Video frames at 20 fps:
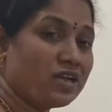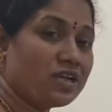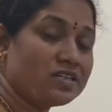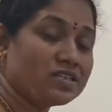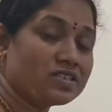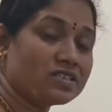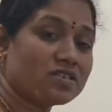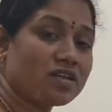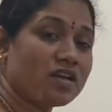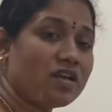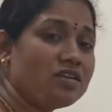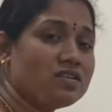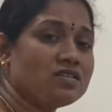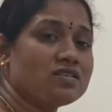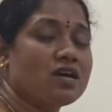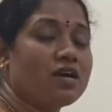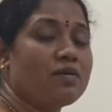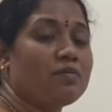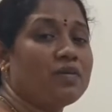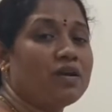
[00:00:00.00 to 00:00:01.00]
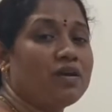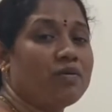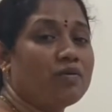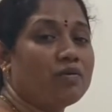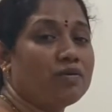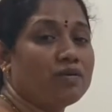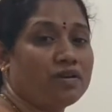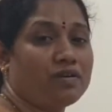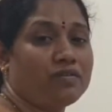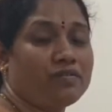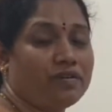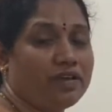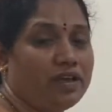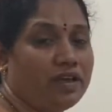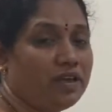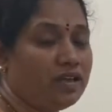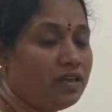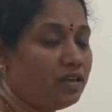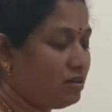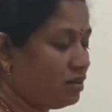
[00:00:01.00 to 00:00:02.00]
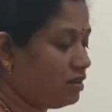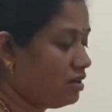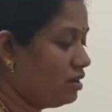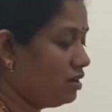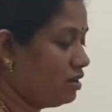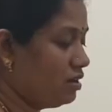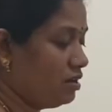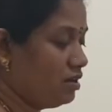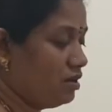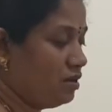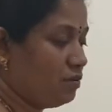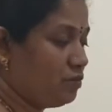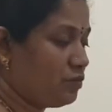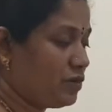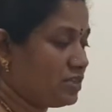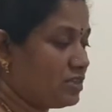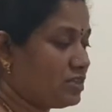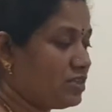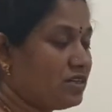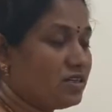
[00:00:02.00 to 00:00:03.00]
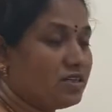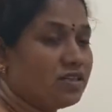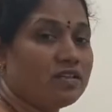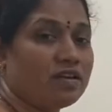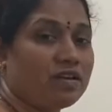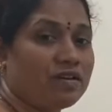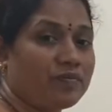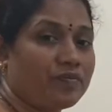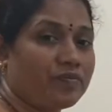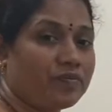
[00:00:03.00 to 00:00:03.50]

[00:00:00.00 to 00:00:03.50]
Still some amount of air present in the